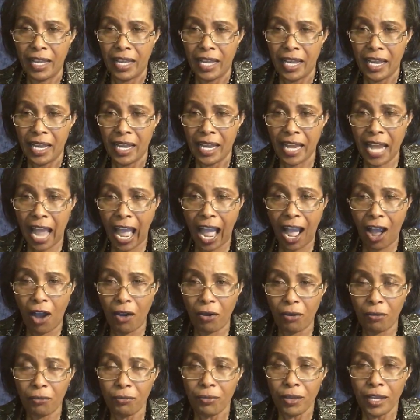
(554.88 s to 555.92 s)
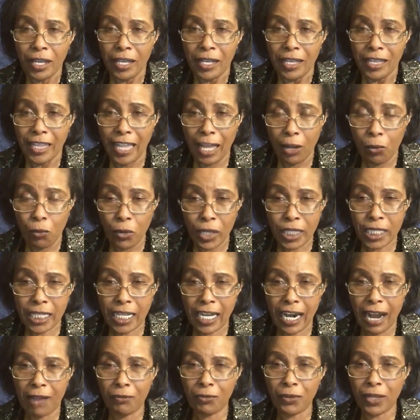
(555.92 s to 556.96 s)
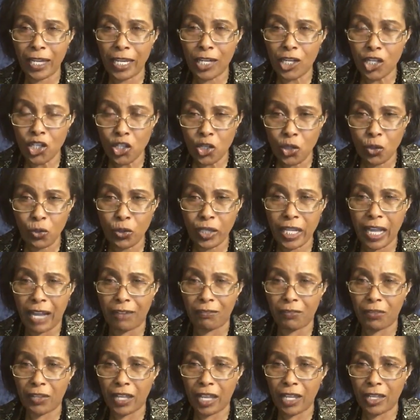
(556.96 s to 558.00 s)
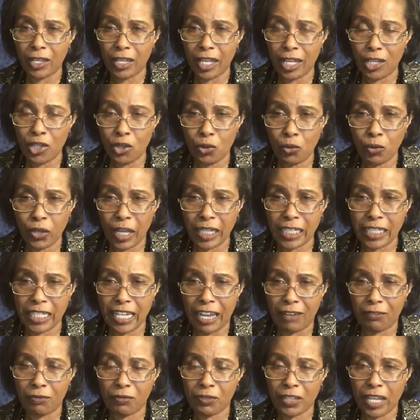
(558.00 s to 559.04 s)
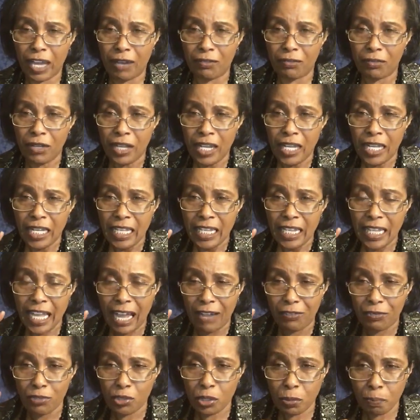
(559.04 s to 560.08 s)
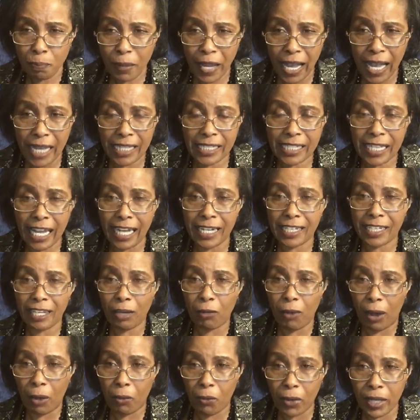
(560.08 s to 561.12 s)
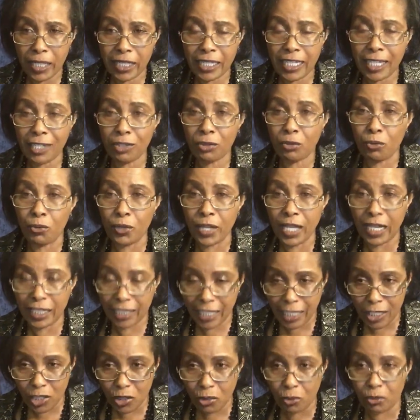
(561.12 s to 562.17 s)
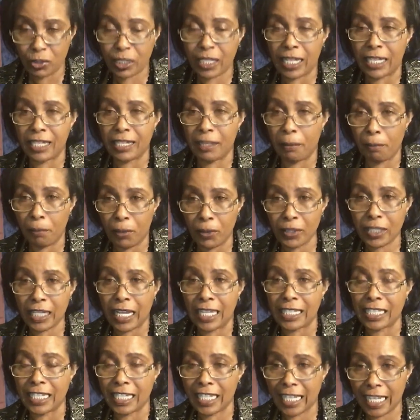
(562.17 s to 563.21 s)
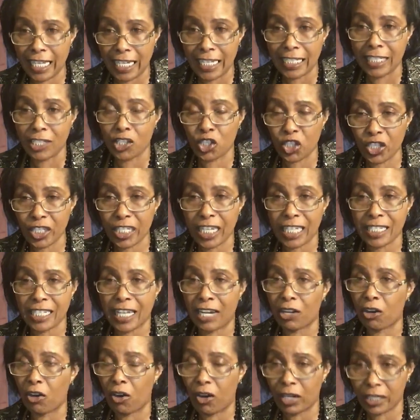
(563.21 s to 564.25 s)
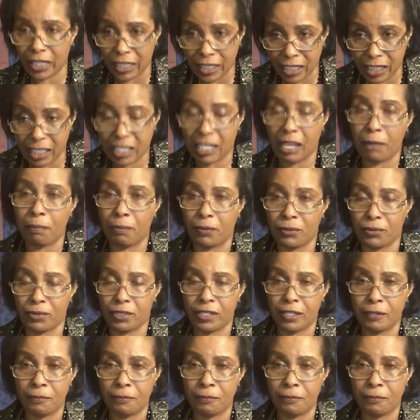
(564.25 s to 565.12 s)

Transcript: Now, the witchcraft, they knew that they, they knew that they have, they have they have spells, and they were waiting to hear the news that the boat has killed Jesus and all the disciples.